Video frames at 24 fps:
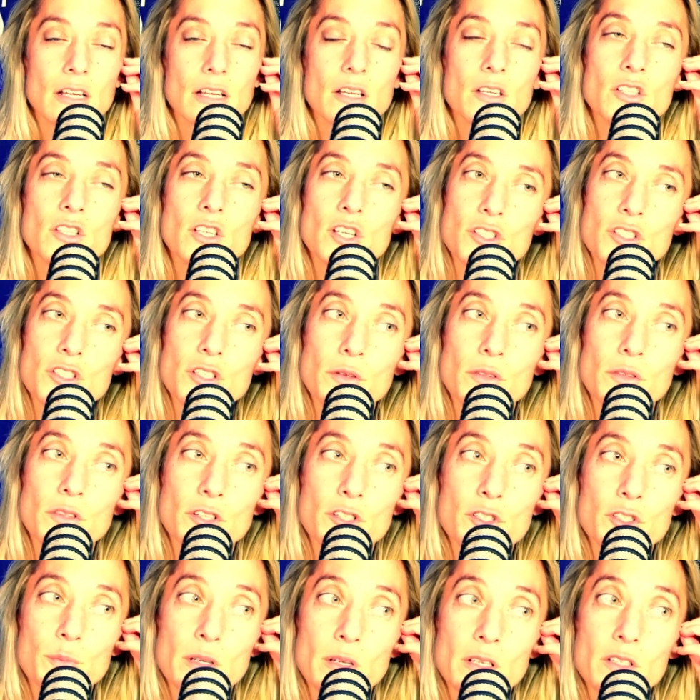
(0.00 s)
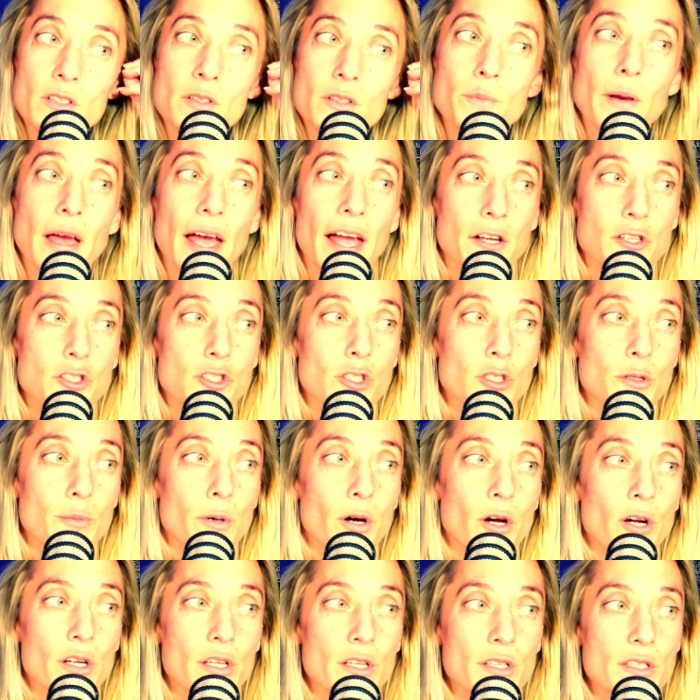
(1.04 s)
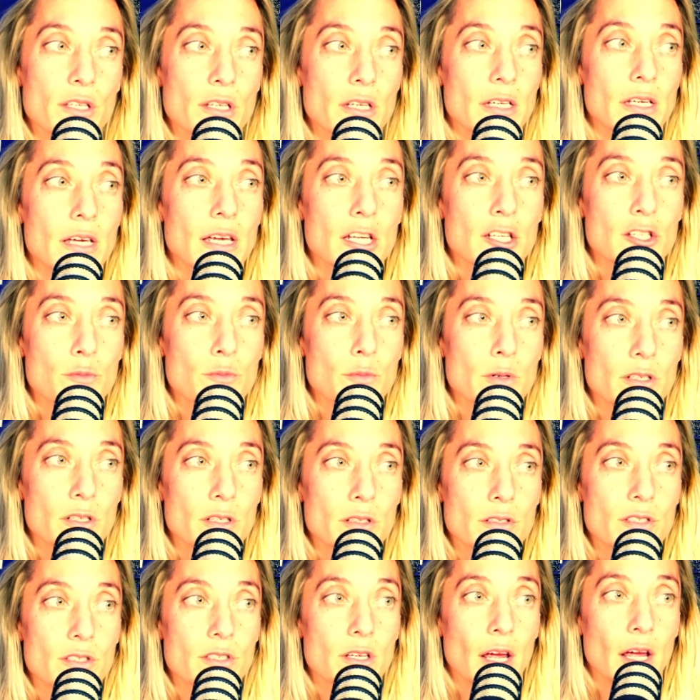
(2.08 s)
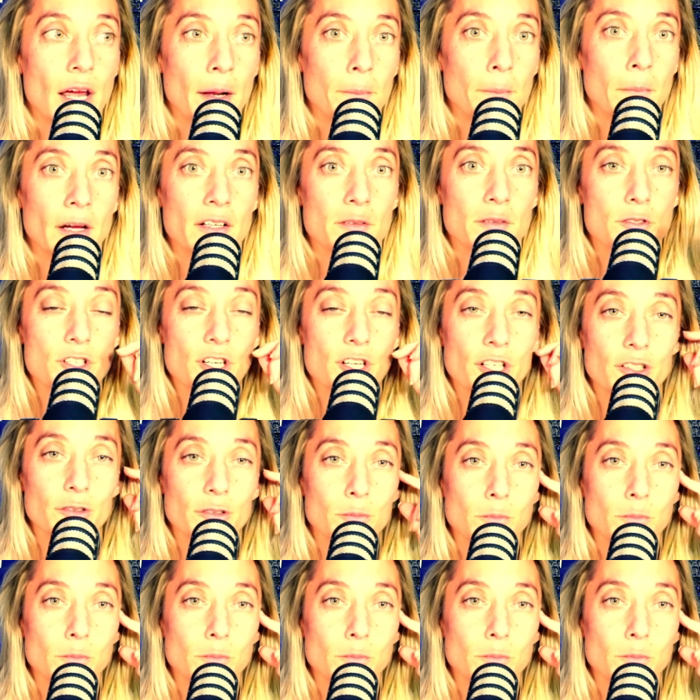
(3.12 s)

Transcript: There's been bachelor parties and engagements at my show